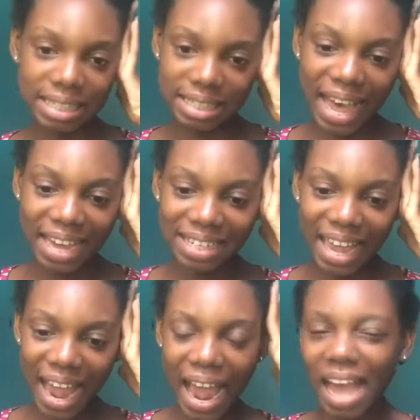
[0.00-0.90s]
side
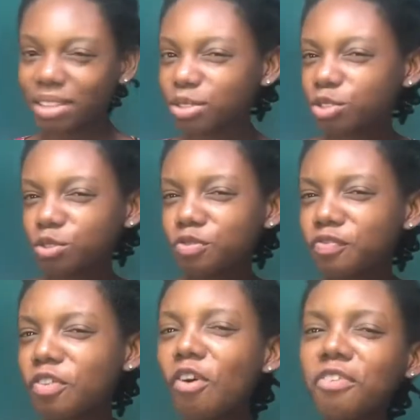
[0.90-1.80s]
that I had to do
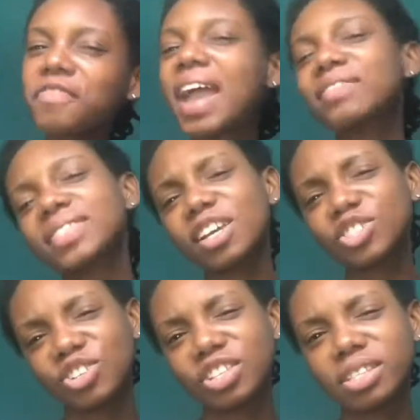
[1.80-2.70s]
for 5
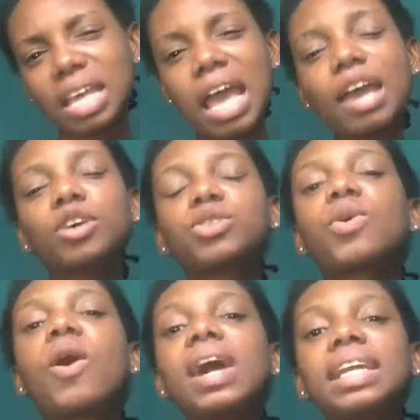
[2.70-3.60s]
sections.
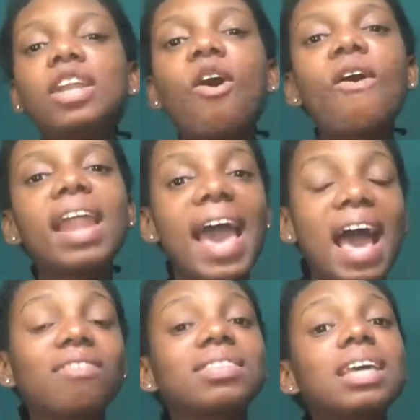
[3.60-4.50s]
So all in all, I
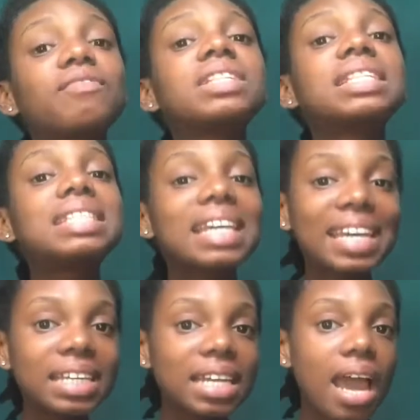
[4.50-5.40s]
have
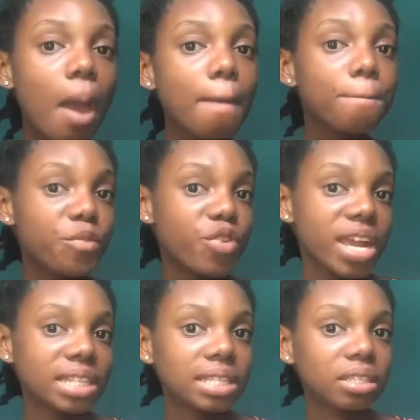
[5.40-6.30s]
17
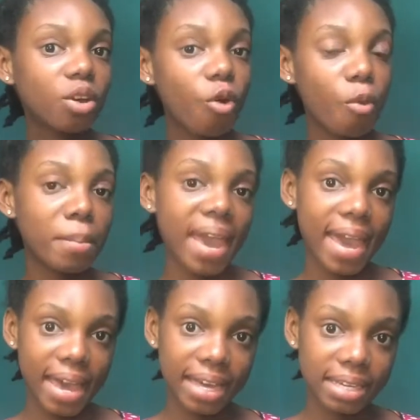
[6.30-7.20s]
braids on my
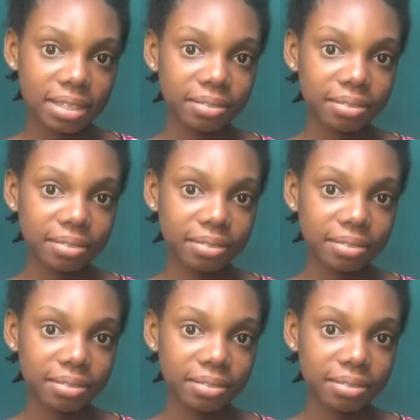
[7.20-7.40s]
head.